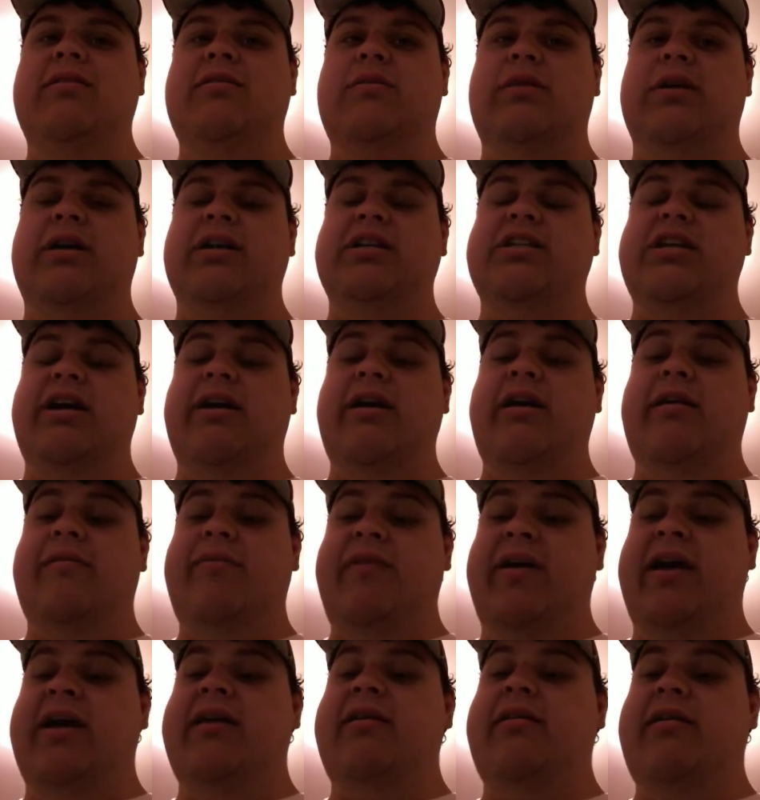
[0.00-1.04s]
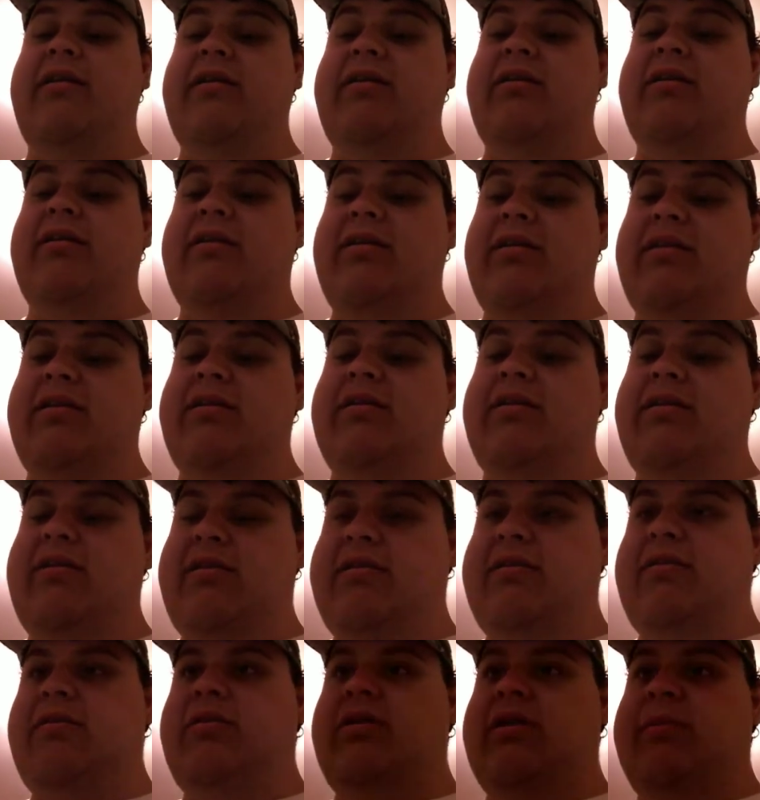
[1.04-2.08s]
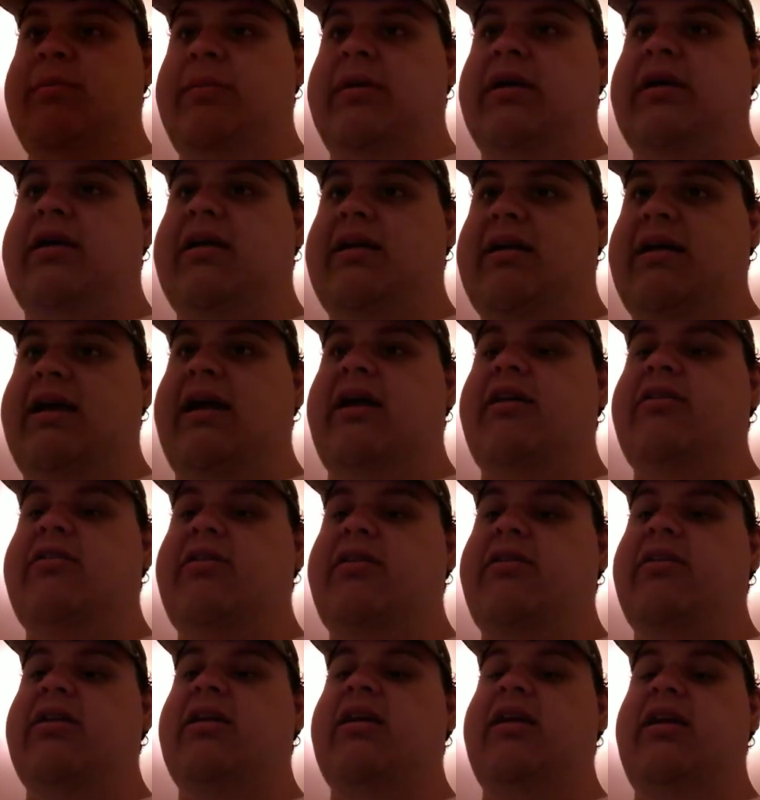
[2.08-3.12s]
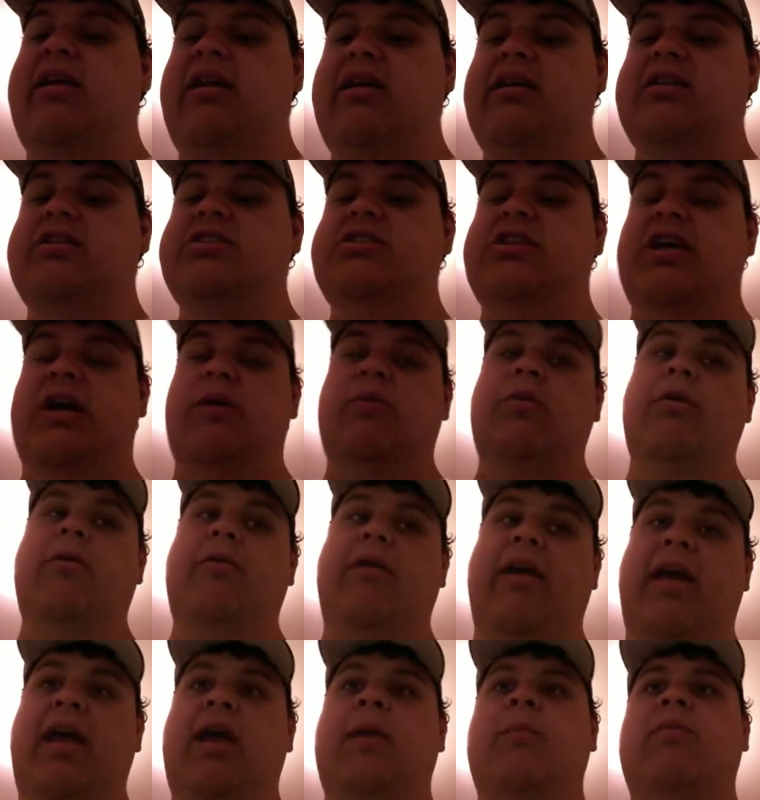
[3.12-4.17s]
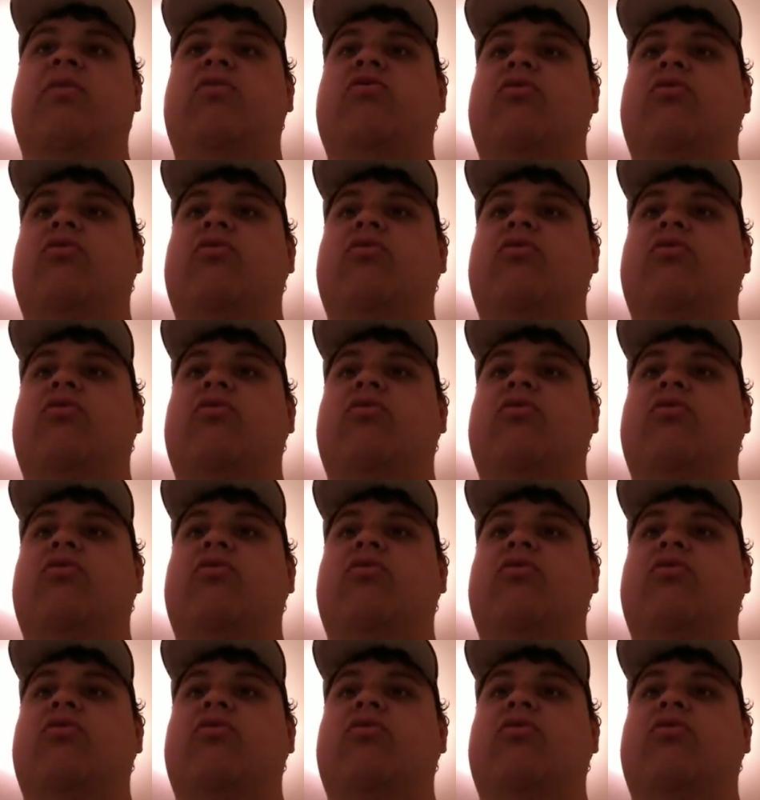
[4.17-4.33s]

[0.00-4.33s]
where Chow-Yun-Fat the character of the John Woo game